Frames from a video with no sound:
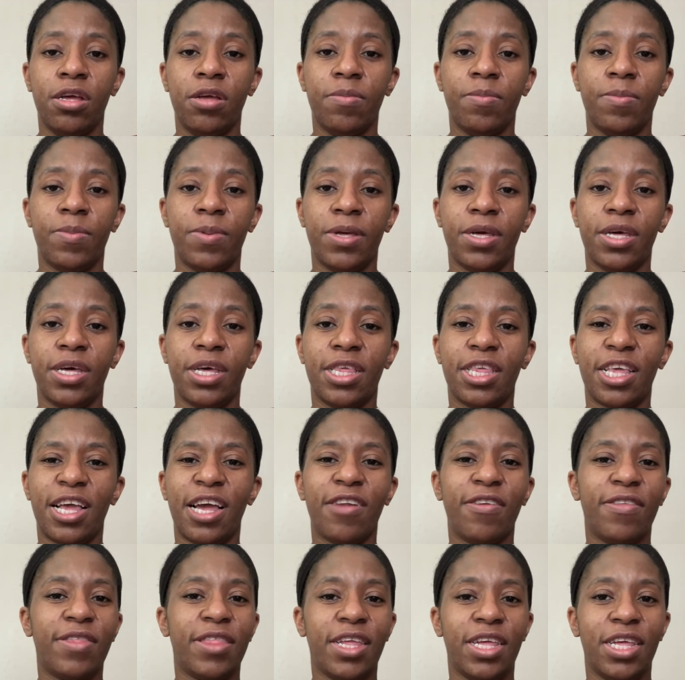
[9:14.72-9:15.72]
because I
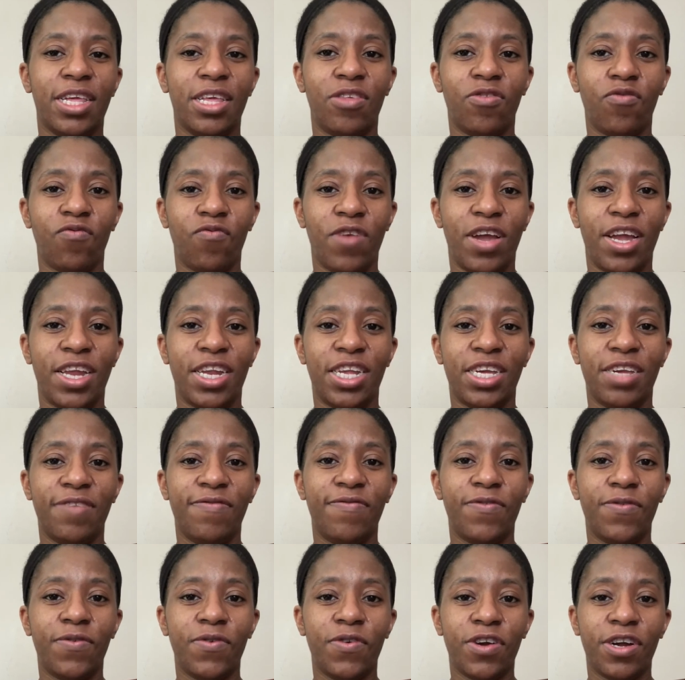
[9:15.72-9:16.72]
don't think he's ready
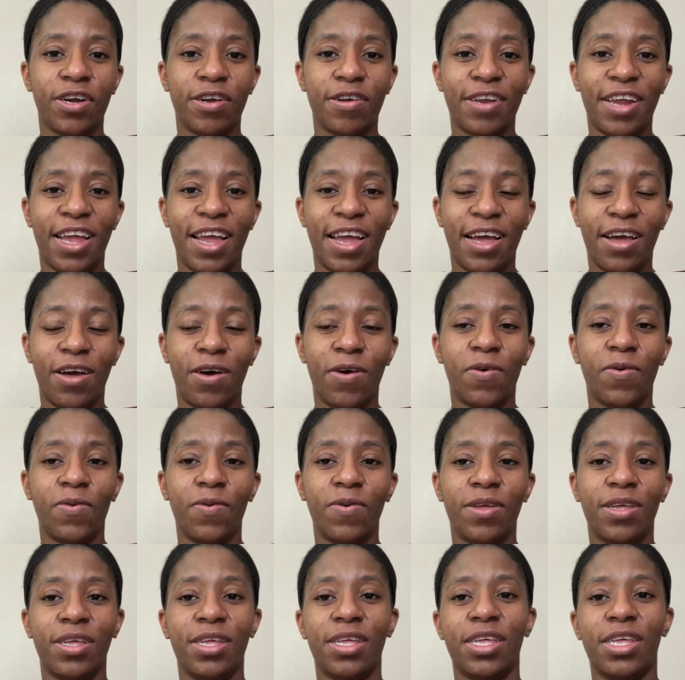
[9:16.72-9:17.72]
for it now,
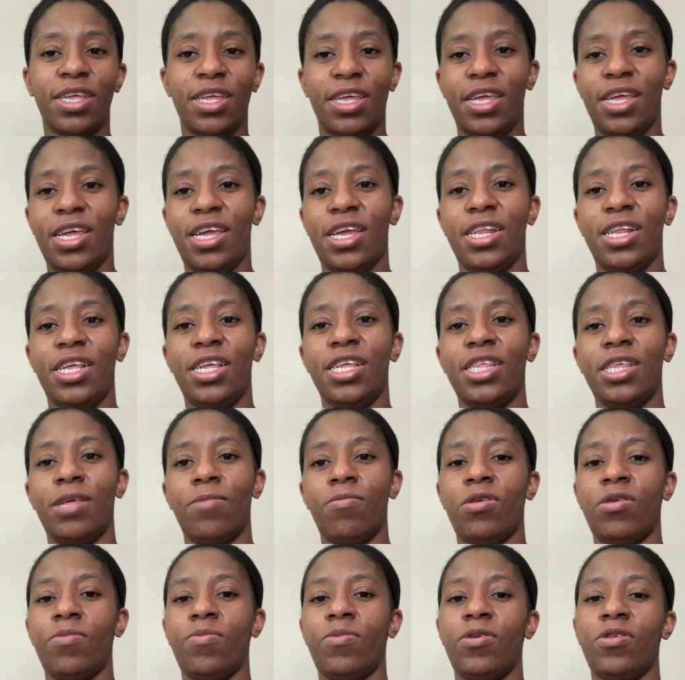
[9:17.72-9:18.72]
and he
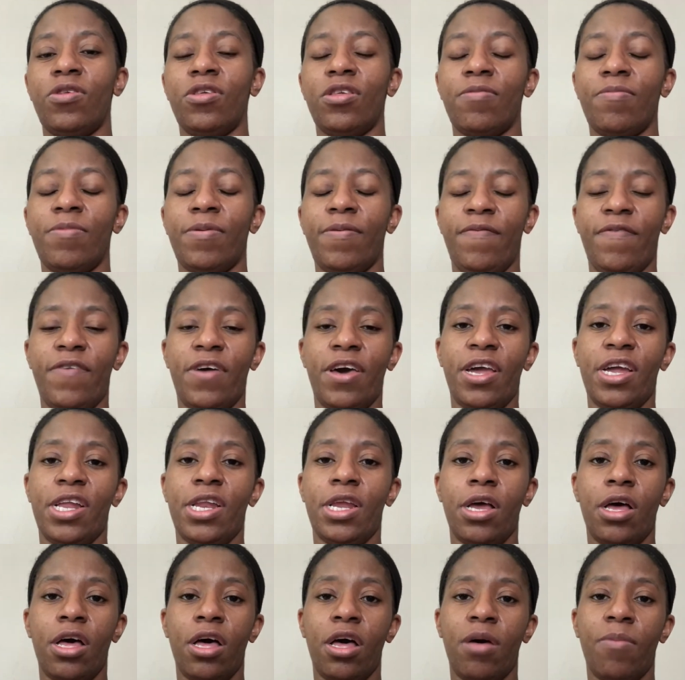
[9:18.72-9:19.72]
seems to be fine
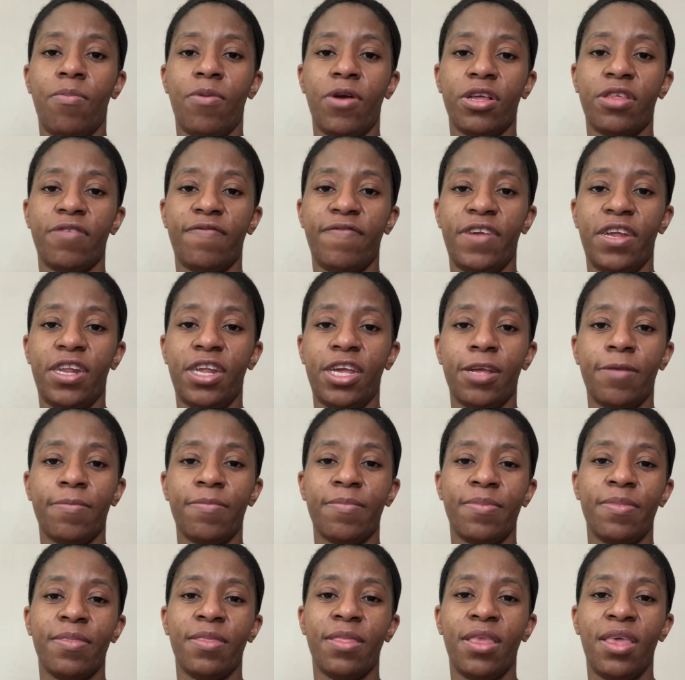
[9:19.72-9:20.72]
breastfeeding.
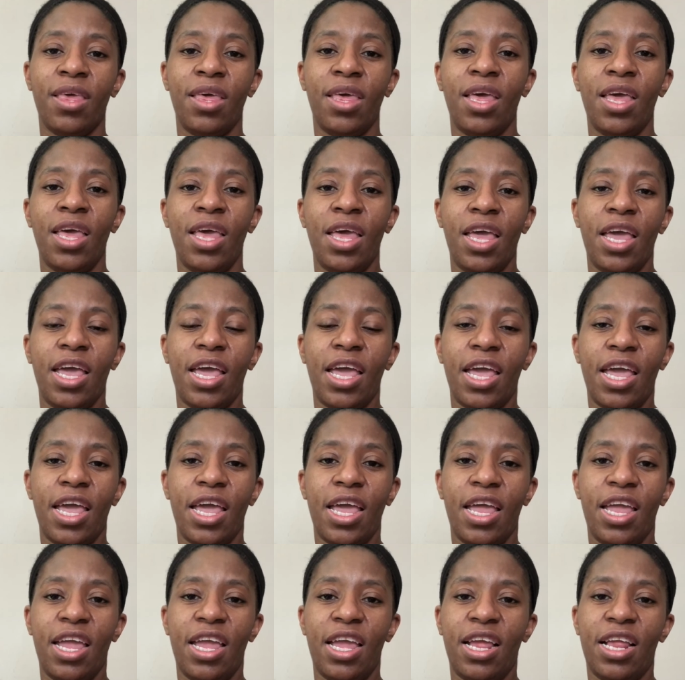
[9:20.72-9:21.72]

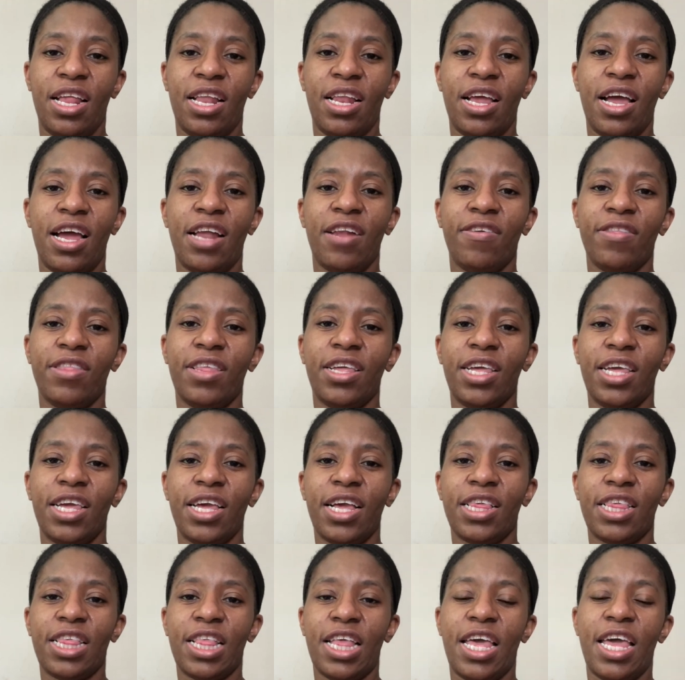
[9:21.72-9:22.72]
And I don't think he
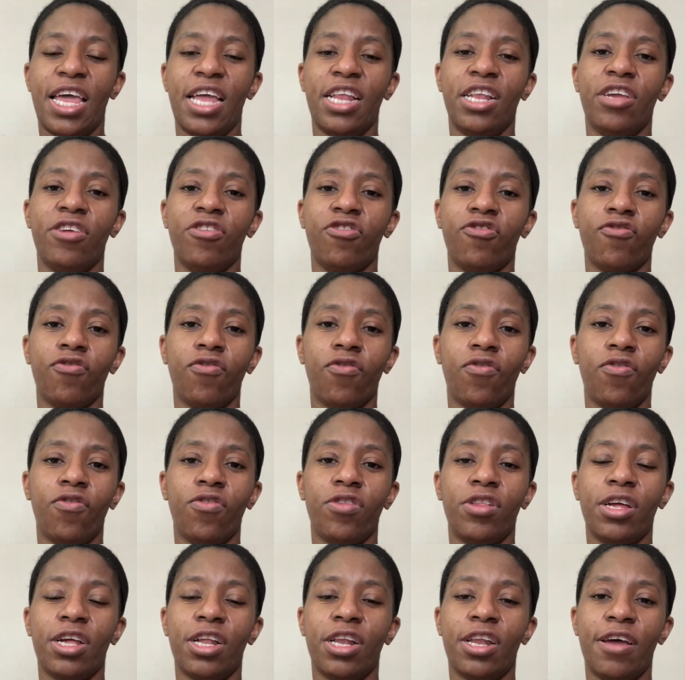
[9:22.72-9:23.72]
has the head
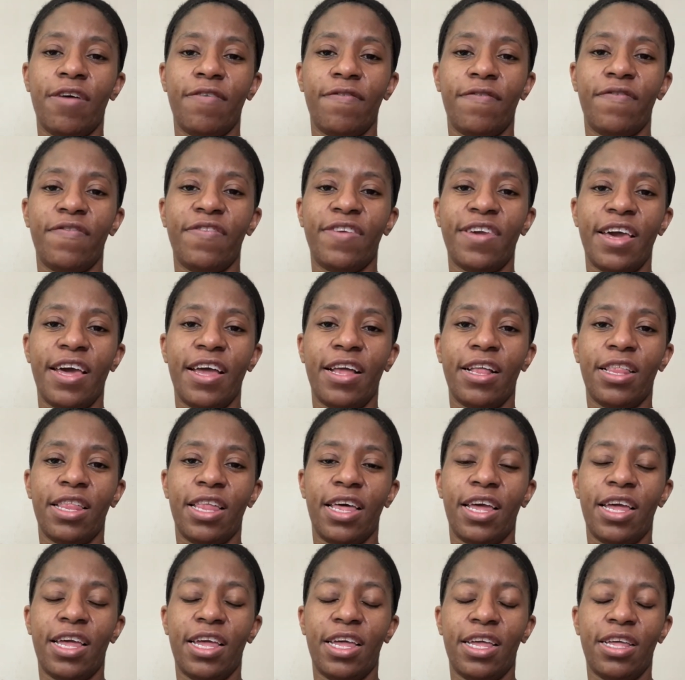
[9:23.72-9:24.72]
control enough yet,
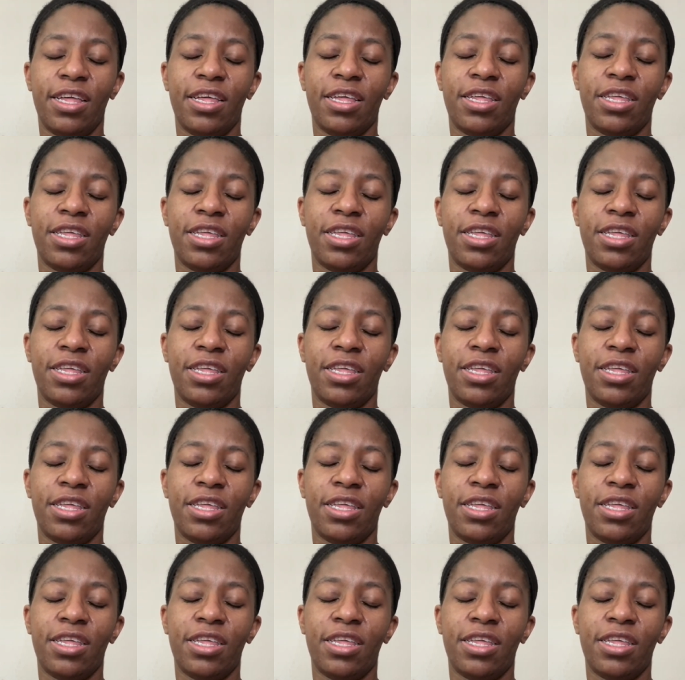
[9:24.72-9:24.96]
like,